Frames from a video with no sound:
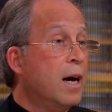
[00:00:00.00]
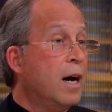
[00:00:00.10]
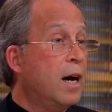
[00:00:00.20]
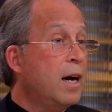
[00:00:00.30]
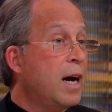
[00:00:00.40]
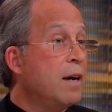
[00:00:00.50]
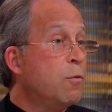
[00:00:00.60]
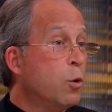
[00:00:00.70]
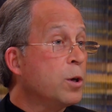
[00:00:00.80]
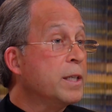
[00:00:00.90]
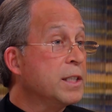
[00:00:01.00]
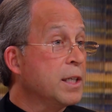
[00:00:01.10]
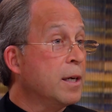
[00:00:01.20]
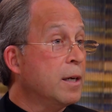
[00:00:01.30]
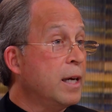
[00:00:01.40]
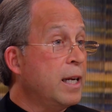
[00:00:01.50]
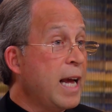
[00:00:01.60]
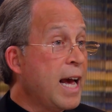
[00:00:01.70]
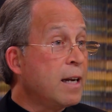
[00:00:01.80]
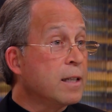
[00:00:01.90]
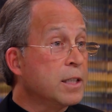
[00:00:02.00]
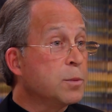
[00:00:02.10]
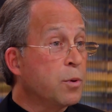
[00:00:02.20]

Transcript: I've worked as an analyst